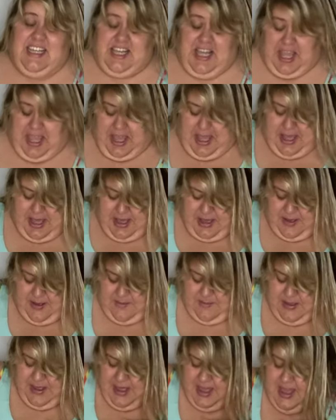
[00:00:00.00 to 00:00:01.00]
Yeah,
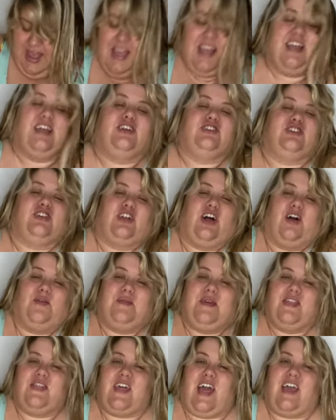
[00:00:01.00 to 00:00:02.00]
you should all
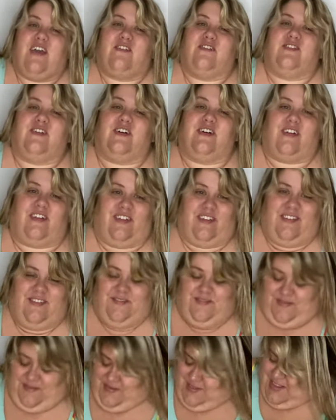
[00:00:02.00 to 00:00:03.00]
be thankful
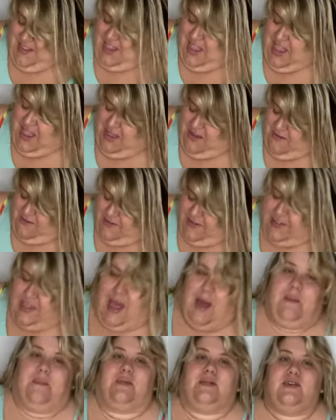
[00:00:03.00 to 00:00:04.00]
for
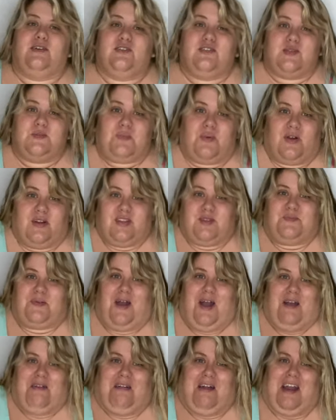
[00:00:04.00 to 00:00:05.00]
that blue sports
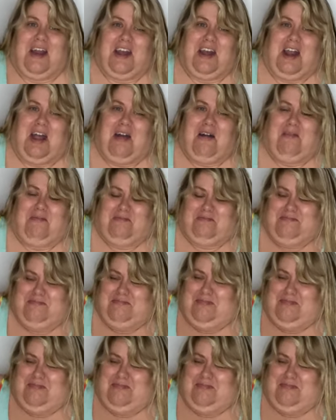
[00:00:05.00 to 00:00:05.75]
bra right now.